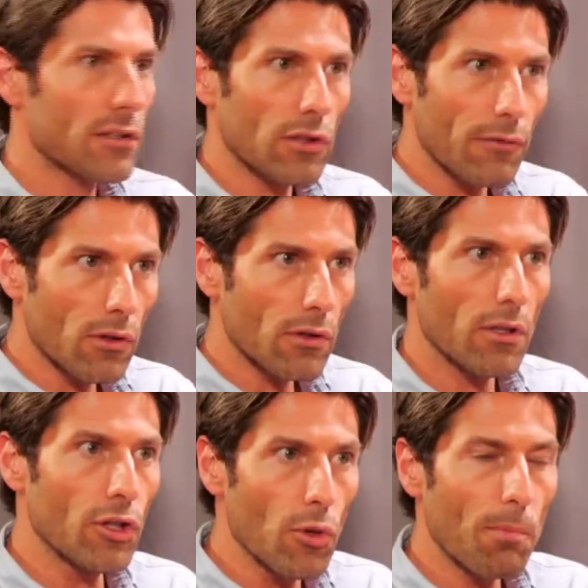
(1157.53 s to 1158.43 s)
of all,
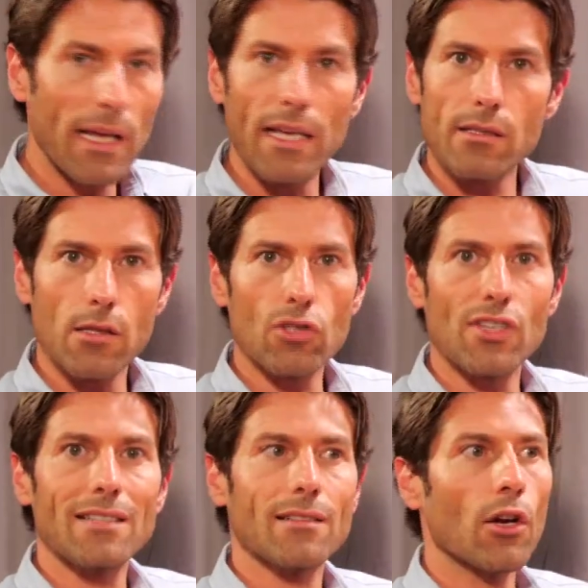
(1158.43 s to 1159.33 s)
UPlay is not
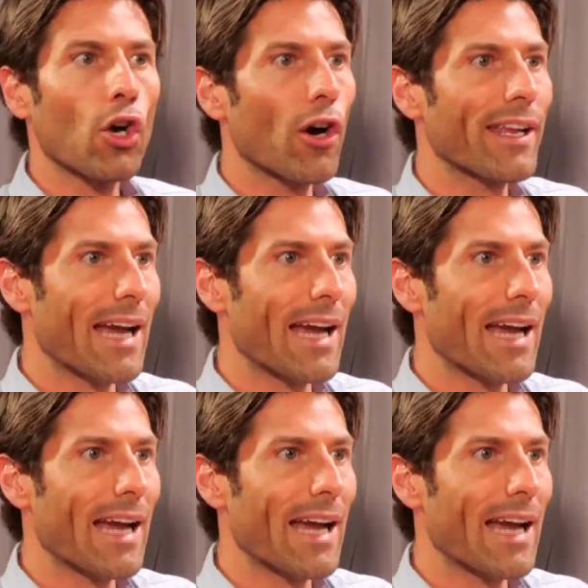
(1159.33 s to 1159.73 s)
just going